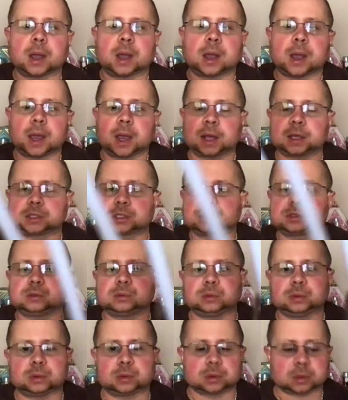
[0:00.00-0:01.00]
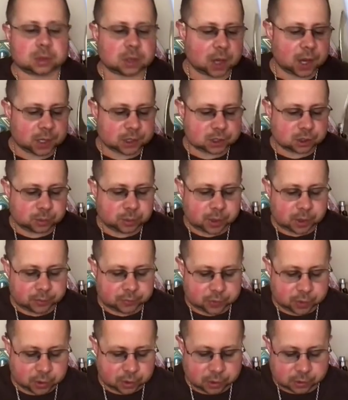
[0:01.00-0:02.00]
as you might have
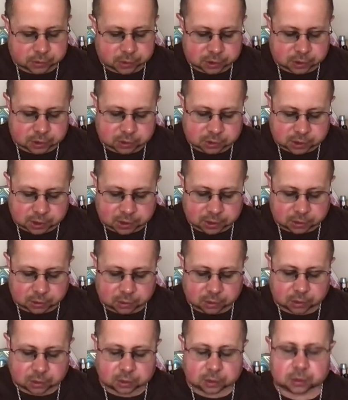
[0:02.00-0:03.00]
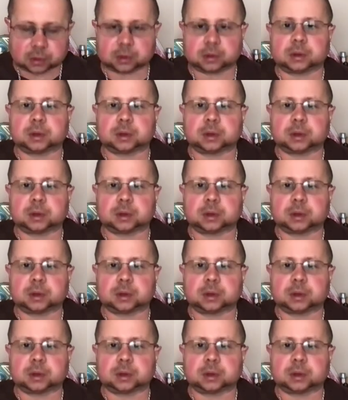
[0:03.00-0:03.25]
heard just a second earlier,